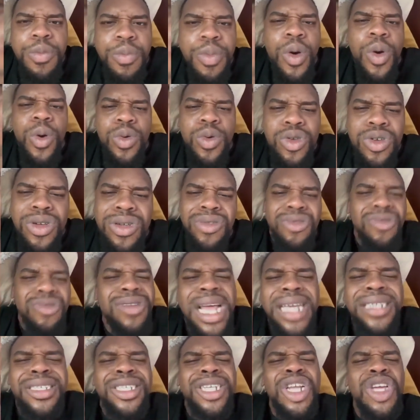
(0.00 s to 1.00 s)
bro? You can do
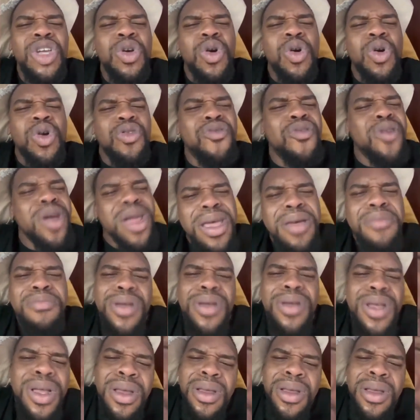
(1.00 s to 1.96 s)
that shit in your crib.